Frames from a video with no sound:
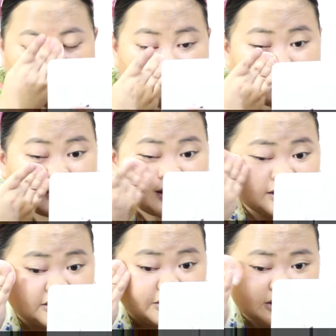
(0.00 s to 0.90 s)
But you
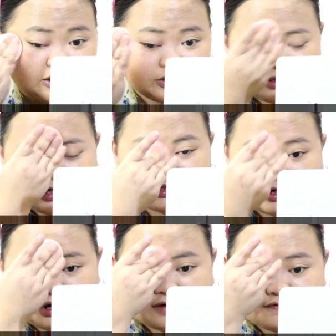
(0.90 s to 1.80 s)
guys, I really do like
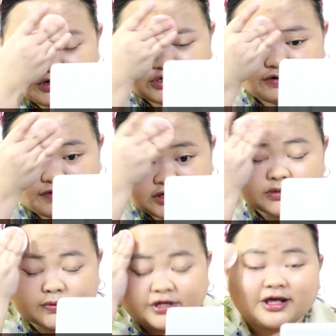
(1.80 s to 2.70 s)
the coverage of this
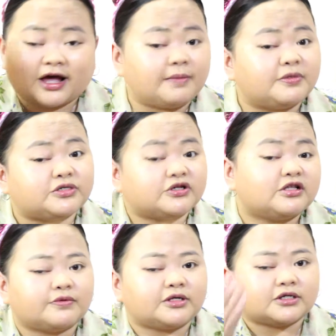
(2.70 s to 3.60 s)
one. The hype is
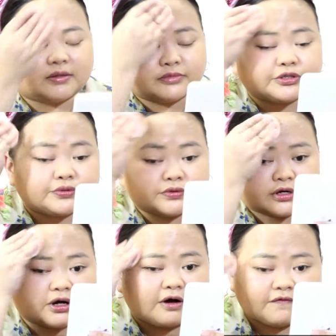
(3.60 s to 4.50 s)
real when it comes to the
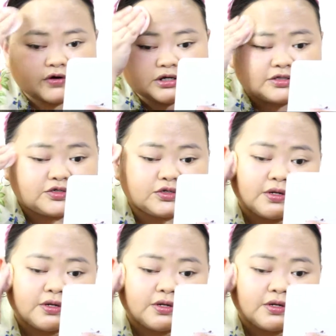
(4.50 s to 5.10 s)
coverage.